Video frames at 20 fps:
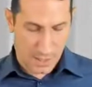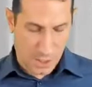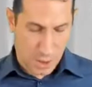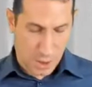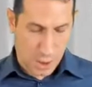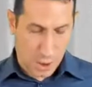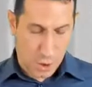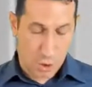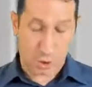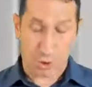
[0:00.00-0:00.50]

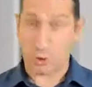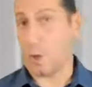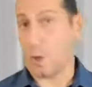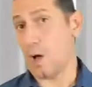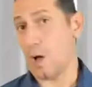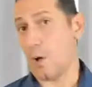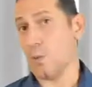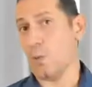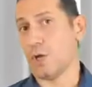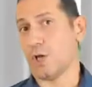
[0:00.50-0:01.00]
So how
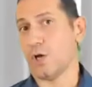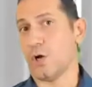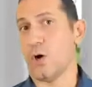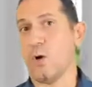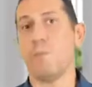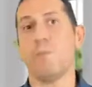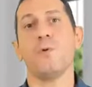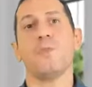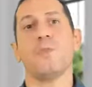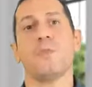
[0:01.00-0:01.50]
we cope
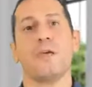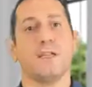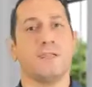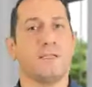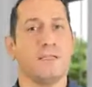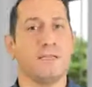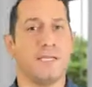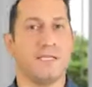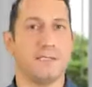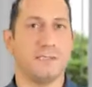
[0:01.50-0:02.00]
with that?
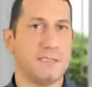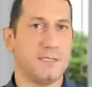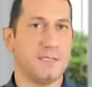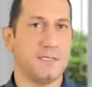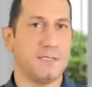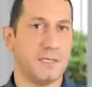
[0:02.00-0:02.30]
Let's see it.